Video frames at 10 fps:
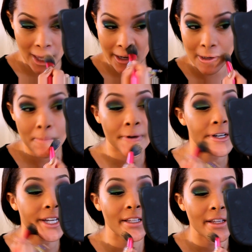not going to
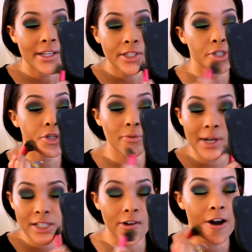put too
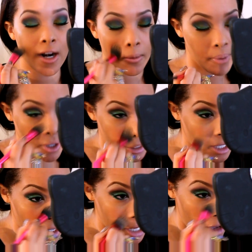much on. I'm putting
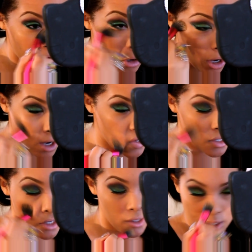enough on
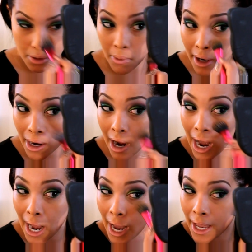to where
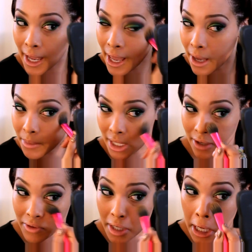I am
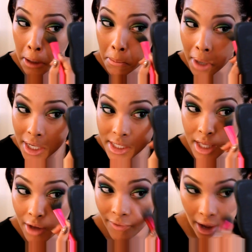evening
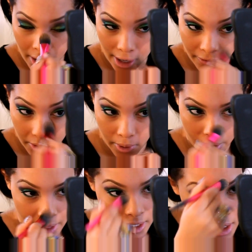myself out
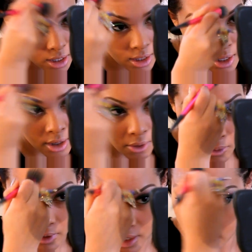everywhere. That's
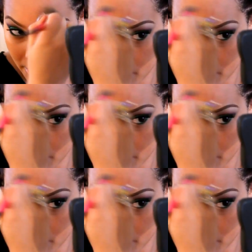what I'm